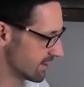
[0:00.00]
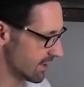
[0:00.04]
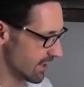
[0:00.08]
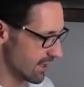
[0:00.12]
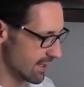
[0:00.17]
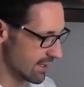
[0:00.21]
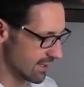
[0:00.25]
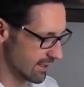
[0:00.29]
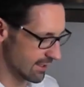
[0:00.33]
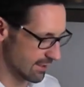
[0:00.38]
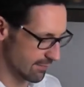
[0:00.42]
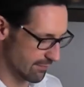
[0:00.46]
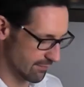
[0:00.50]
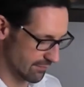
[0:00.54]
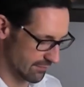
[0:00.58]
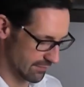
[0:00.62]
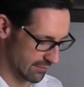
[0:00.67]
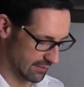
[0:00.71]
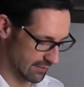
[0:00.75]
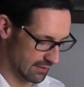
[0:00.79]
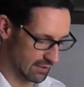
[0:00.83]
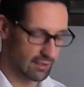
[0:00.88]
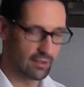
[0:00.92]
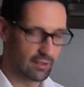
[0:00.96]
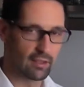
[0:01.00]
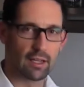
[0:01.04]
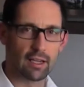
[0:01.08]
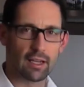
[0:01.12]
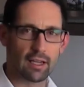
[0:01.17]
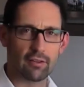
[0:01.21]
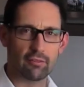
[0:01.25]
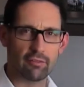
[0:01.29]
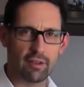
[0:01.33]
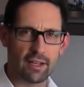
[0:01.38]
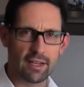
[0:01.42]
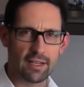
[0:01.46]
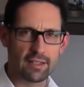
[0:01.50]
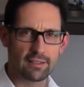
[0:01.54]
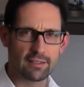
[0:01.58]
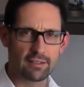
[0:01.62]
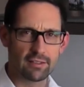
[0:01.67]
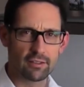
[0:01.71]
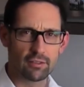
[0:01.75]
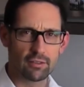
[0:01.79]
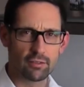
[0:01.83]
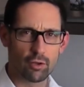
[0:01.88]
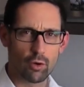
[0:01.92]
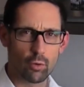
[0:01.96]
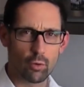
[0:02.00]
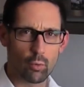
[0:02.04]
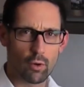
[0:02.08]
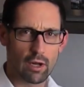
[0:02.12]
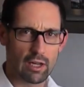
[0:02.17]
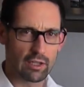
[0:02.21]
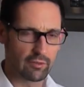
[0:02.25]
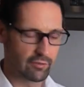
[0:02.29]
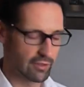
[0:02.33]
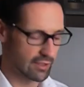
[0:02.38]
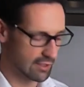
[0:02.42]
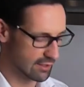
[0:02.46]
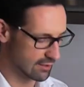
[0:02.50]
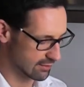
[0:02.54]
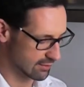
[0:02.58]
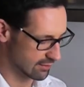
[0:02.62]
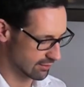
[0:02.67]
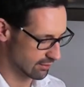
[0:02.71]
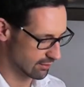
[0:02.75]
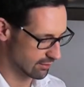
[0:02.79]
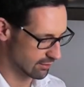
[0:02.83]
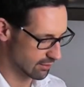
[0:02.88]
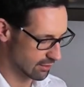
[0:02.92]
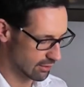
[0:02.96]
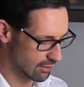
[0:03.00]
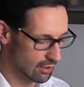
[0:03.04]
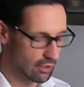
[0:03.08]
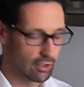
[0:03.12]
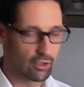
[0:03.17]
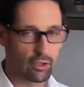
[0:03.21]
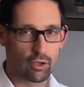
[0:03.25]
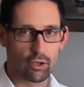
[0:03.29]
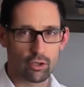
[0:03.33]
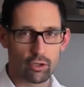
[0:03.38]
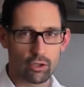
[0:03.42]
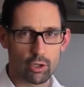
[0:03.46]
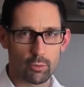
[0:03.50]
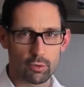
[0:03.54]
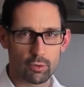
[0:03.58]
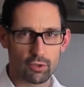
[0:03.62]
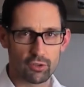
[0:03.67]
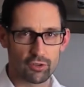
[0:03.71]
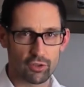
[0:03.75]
take venison, got wild venison, got a couple of